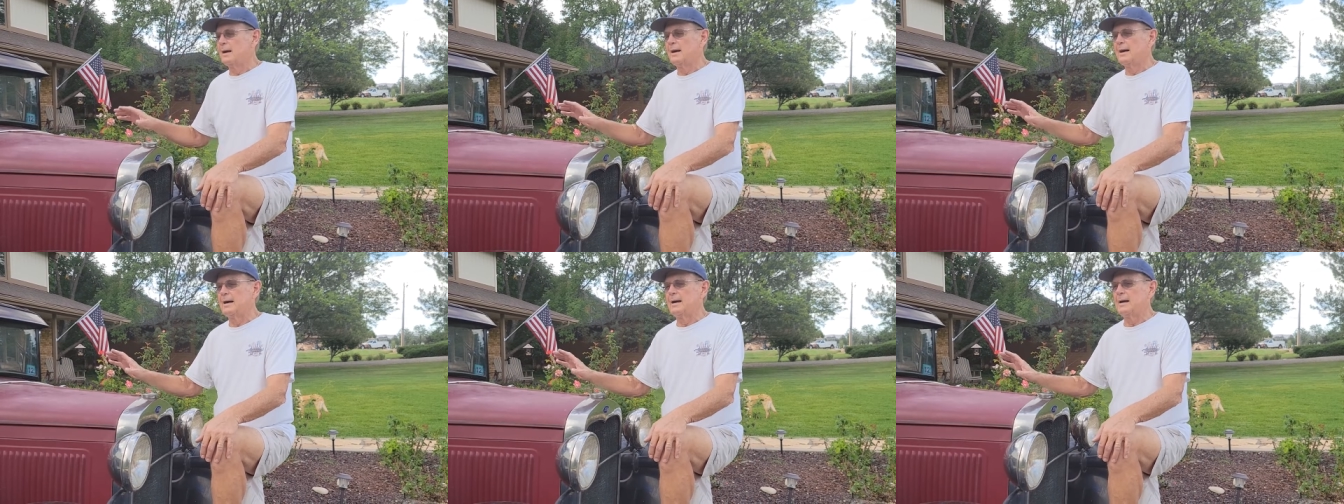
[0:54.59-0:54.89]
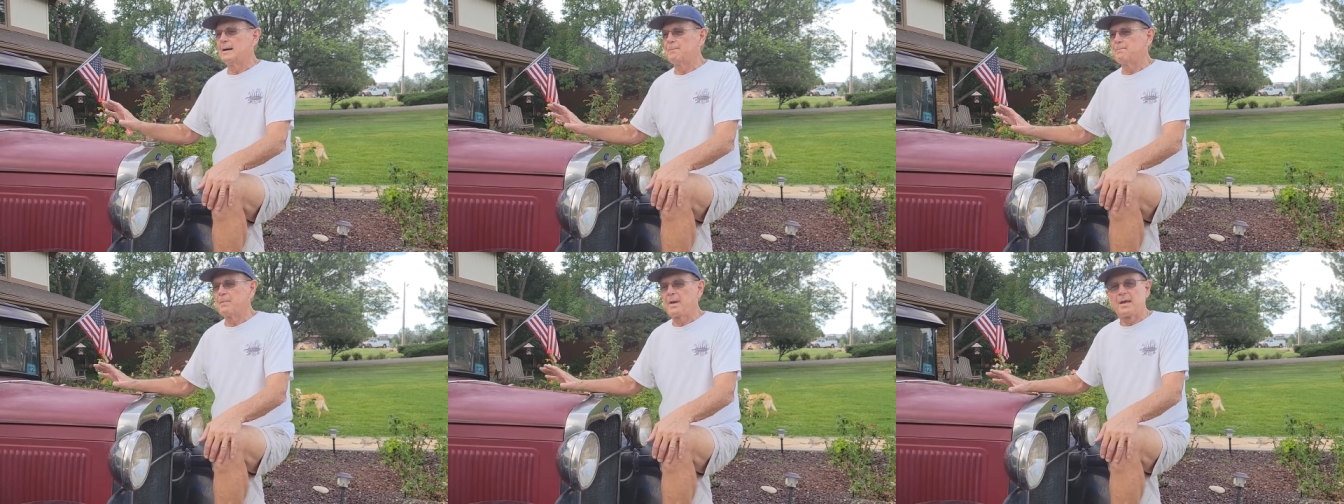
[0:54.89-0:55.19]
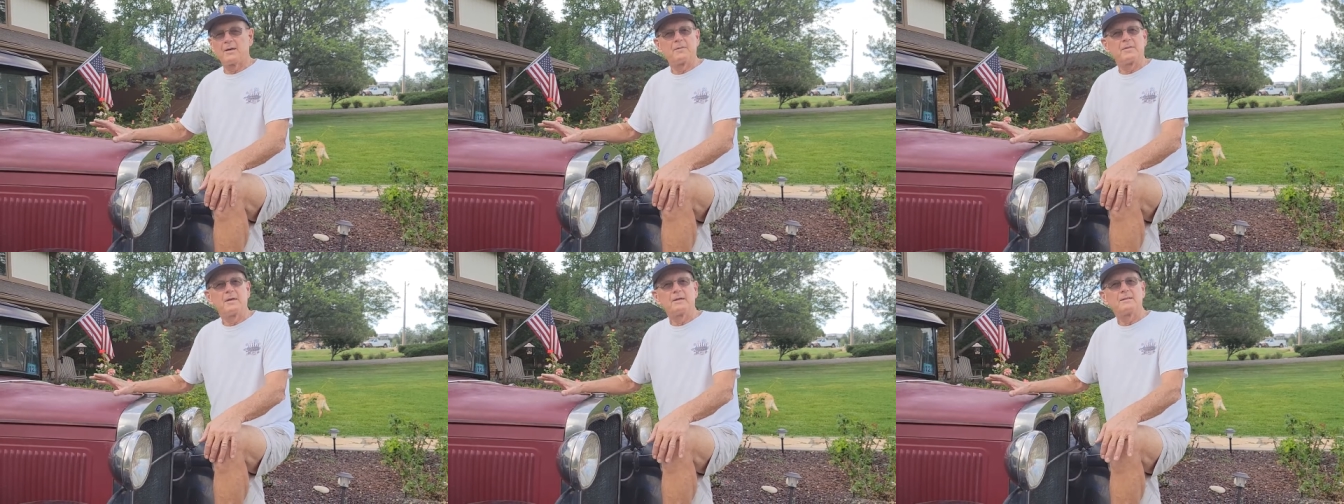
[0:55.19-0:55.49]
Um,
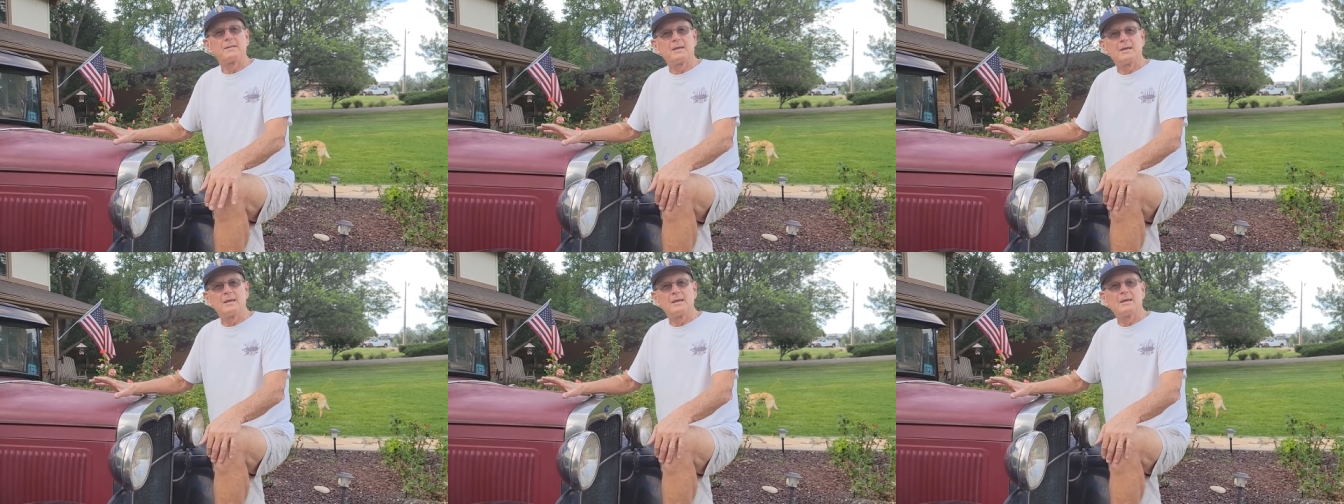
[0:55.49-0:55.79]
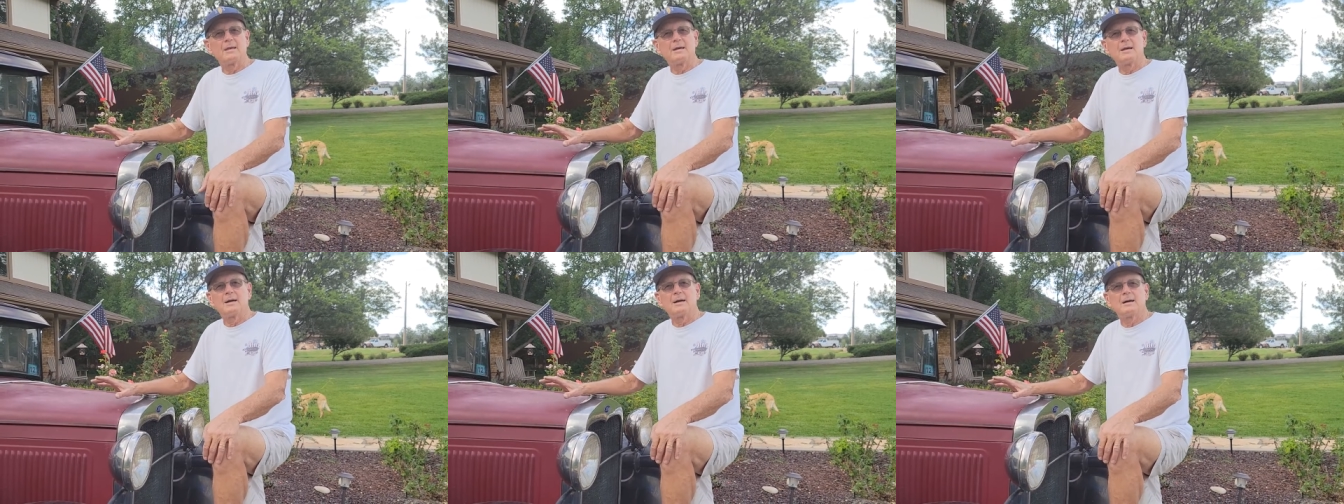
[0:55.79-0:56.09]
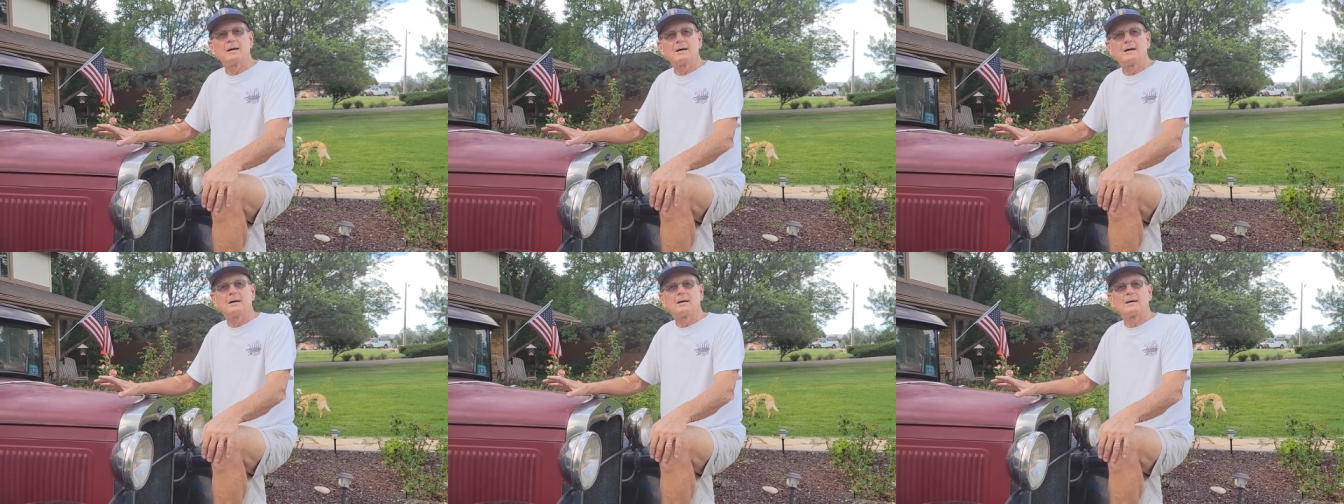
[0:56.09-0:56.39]
and then the
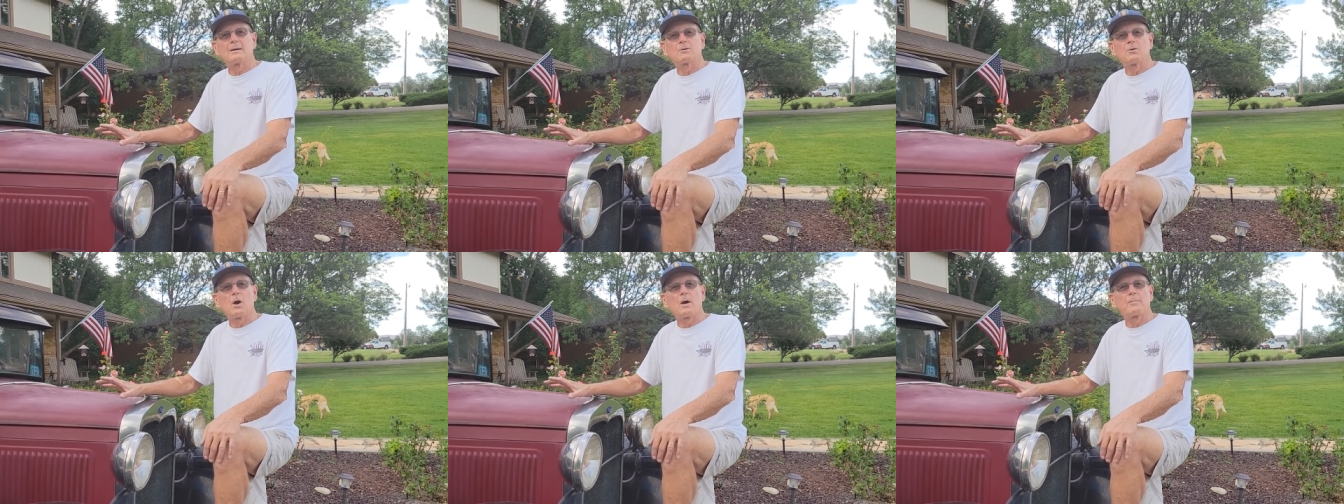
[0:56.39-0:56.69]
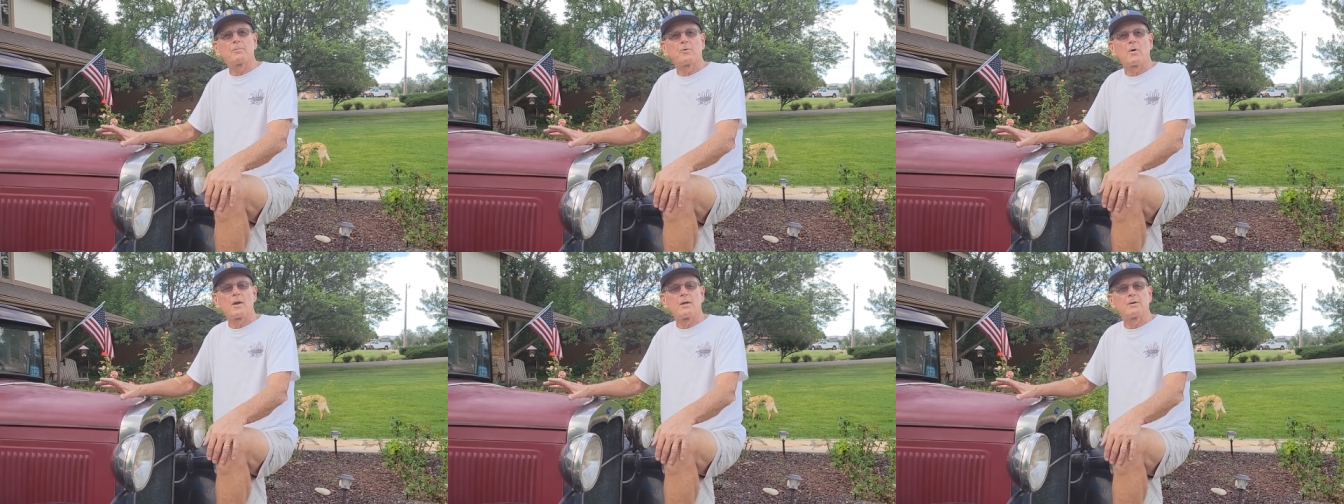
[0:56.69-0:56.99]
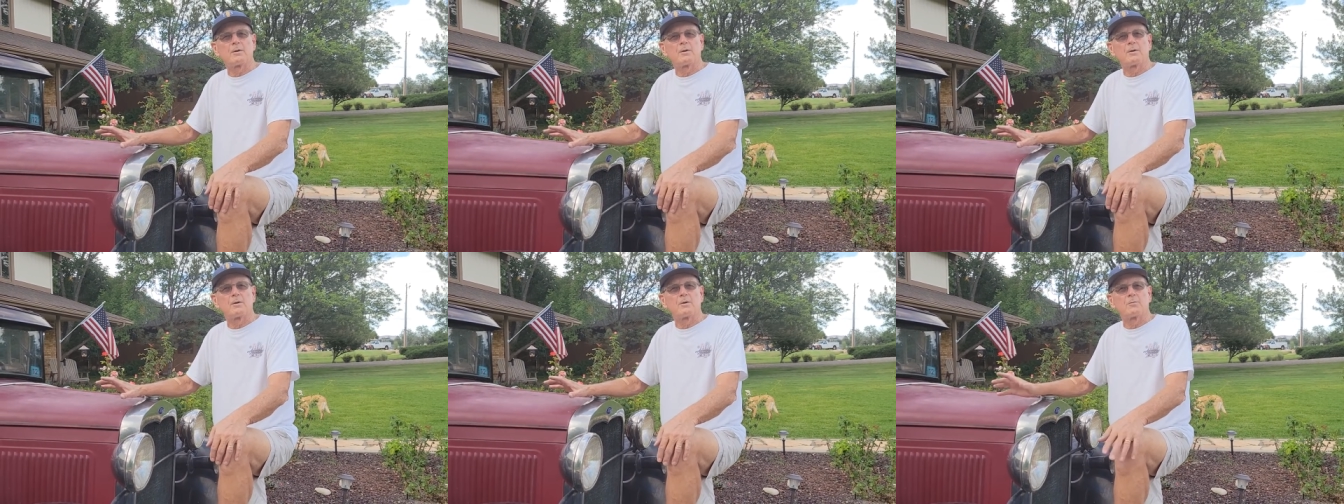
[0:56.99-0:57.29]
uh,
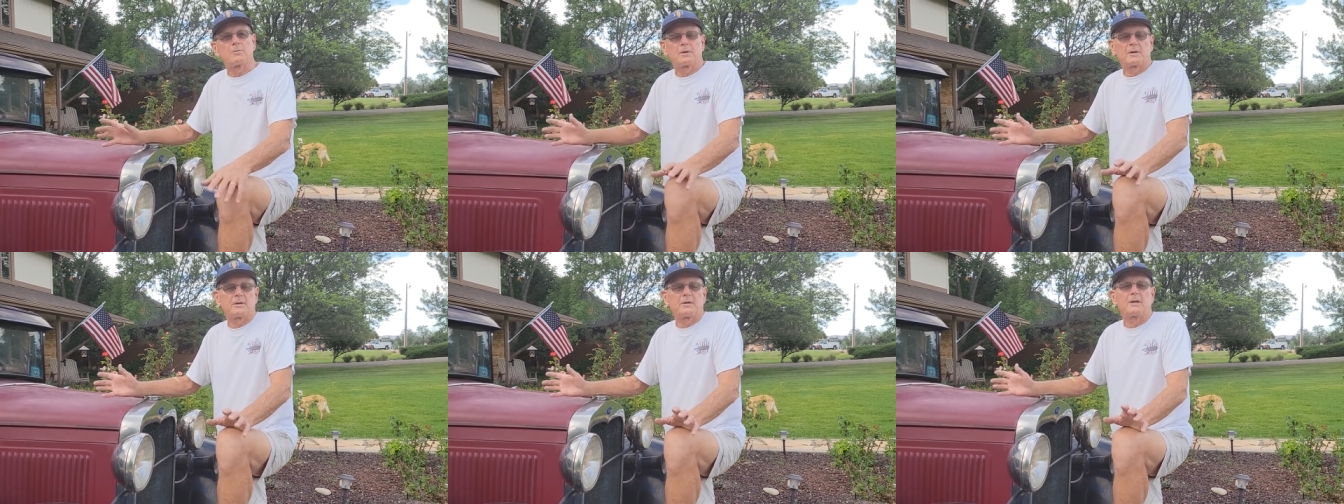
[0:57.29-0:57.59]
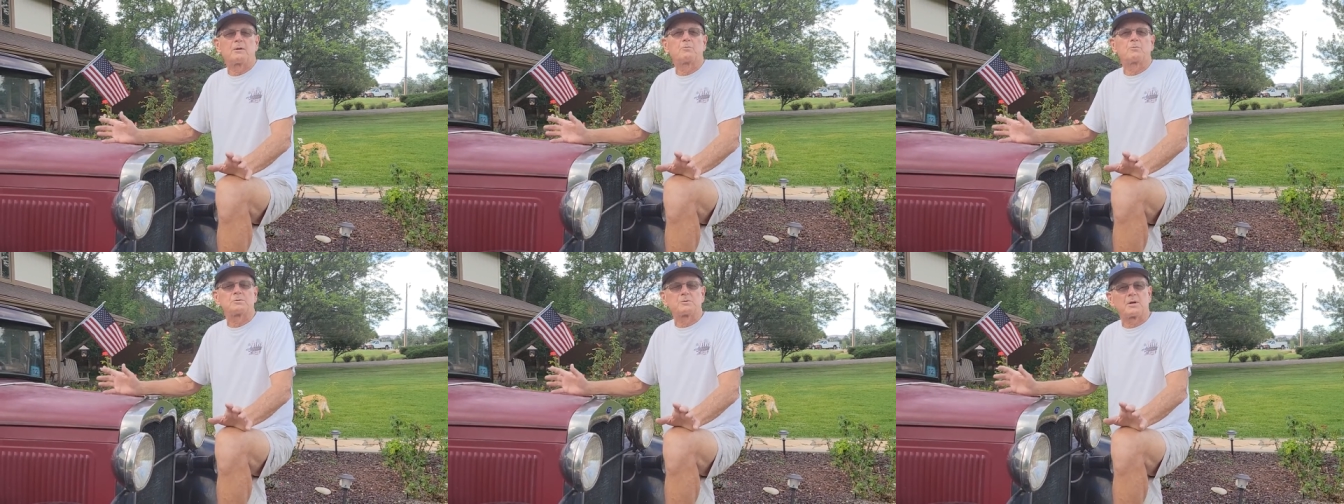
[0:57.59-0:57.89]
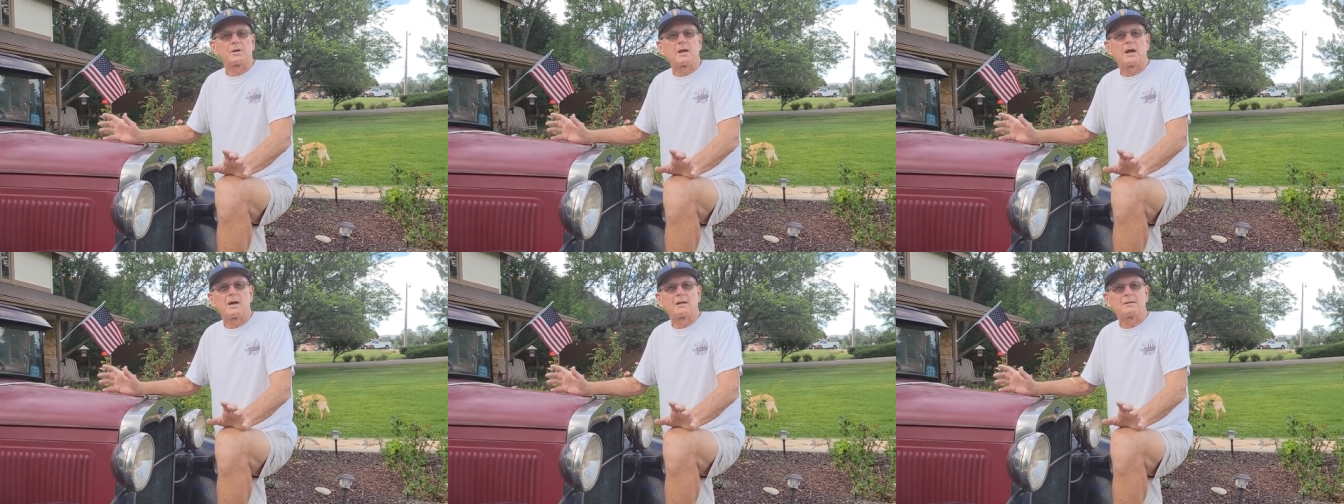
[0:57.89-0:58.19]
carburetor, what I did
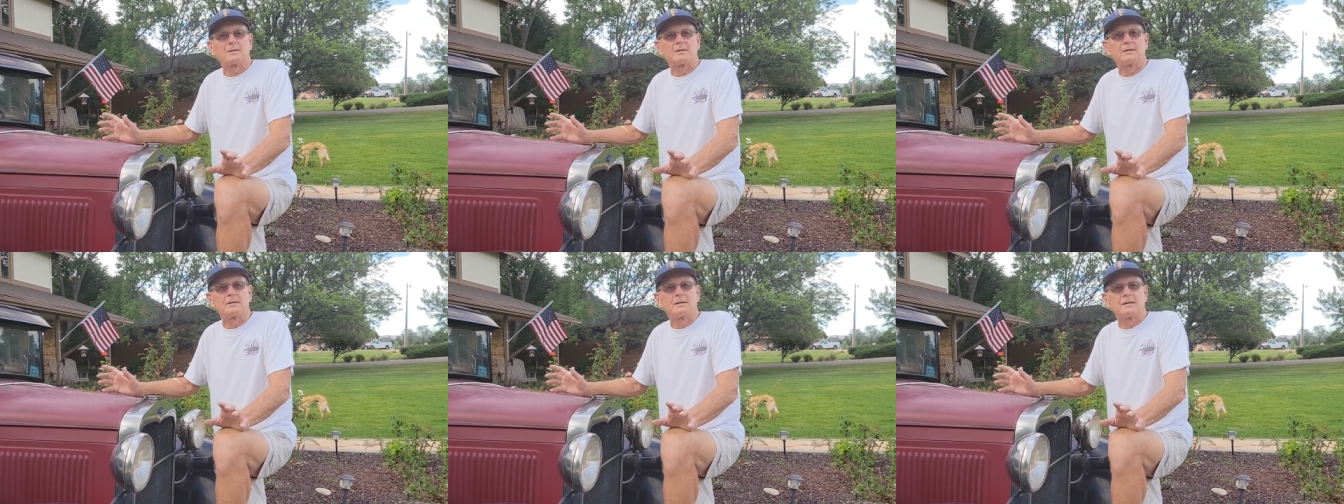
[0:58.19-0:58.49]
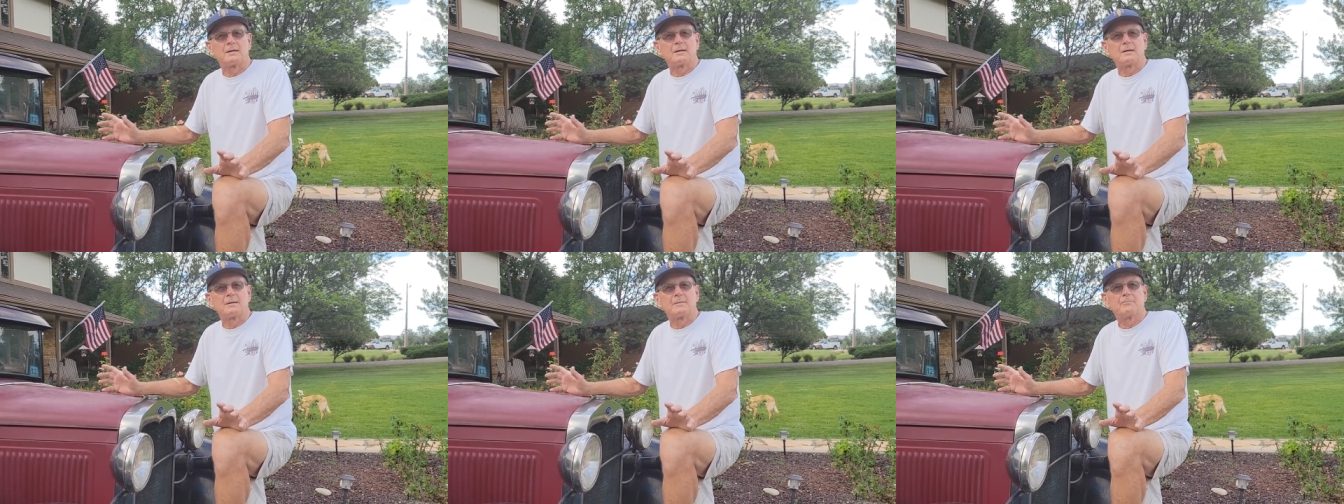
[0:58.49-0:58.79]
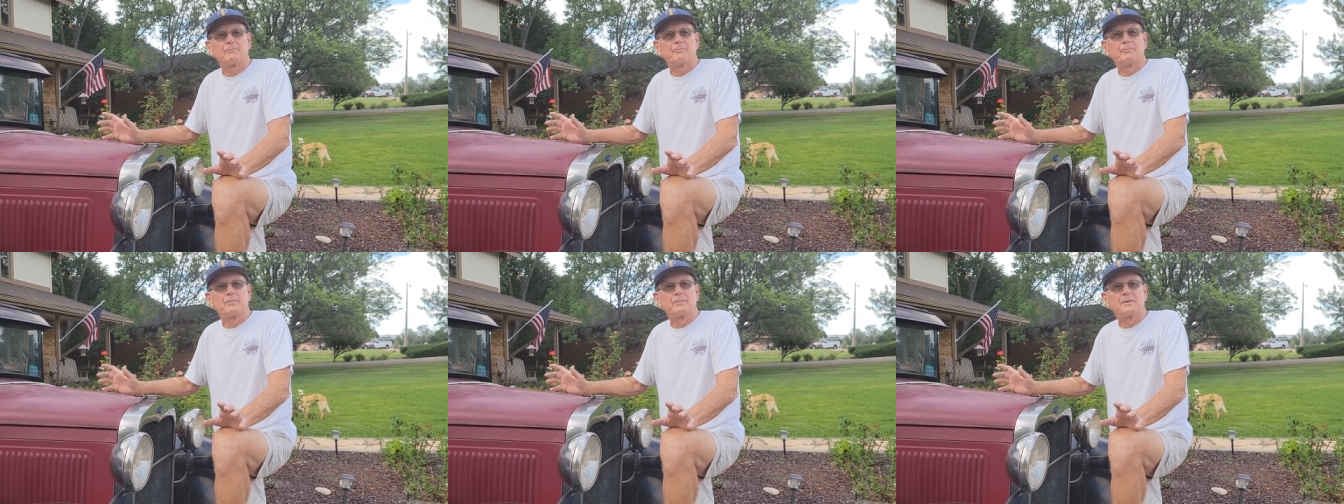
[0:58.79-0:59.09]
was I got uh,